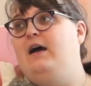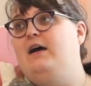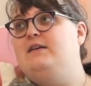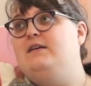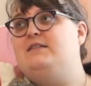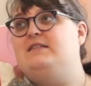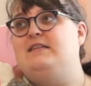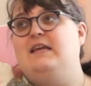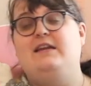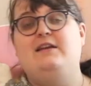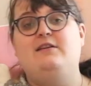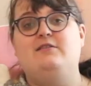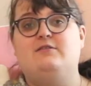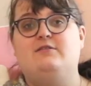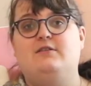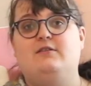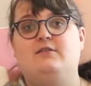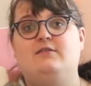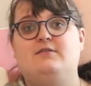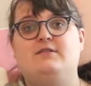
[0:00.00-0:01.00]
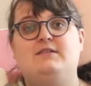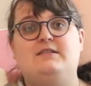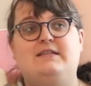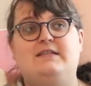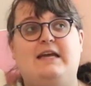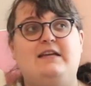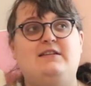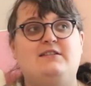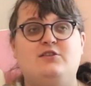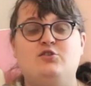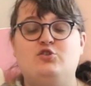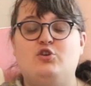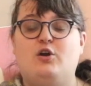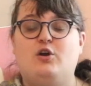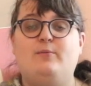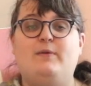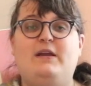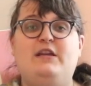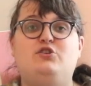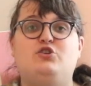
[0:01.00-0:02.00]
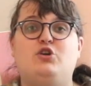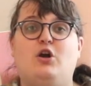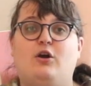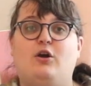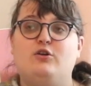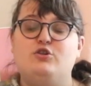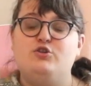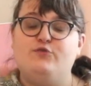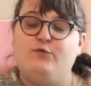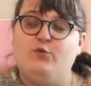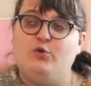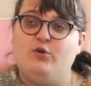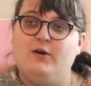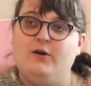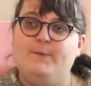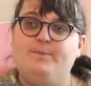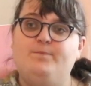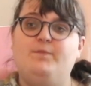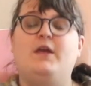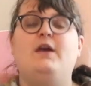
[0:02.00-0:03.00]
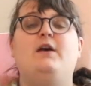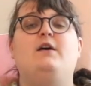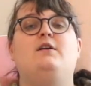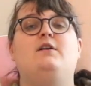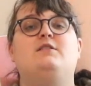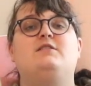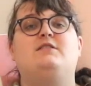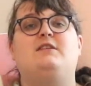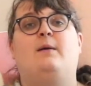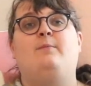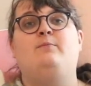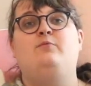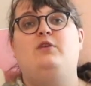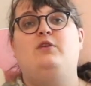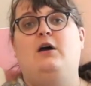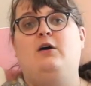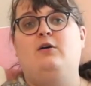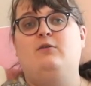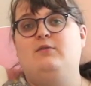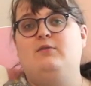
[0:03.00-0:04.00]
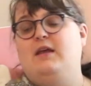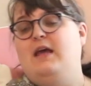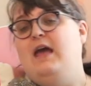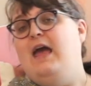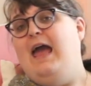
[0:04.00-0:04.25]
cities or states in Germany charge for it, some don't.